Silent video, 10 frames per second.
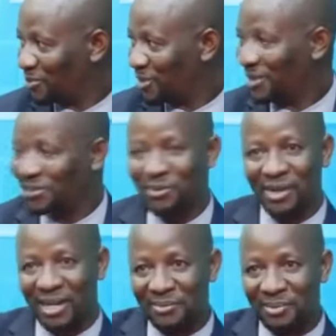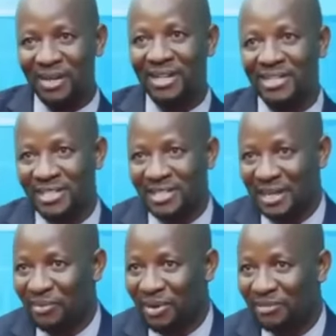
saying, you know, we can paralyze this camp